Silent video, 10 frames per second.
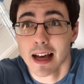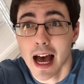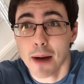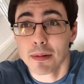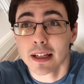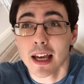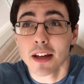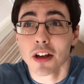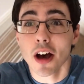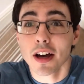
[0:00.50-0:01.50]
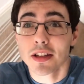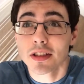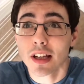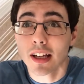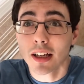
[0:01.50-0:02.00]
Happened again,
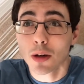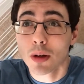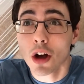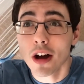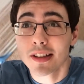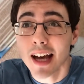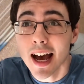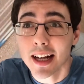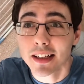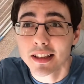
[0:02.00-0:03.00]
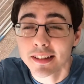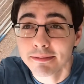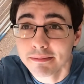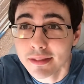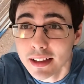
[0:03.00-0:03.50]
guys. We got tagged.
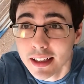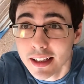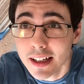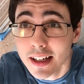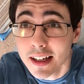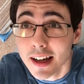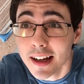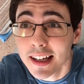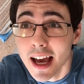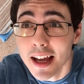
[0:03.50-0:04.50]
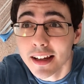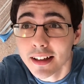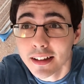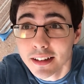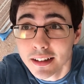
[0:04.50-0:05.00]
Again,
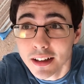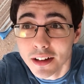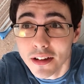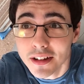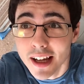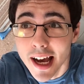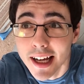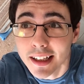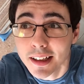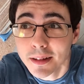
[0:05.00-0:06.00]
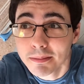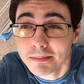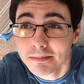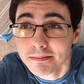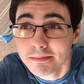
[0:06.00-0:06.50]
another tag.
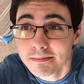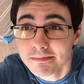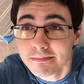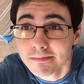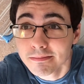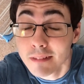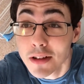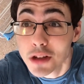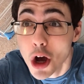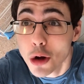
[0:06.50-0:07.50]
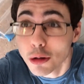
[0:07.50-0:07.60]
Let's go.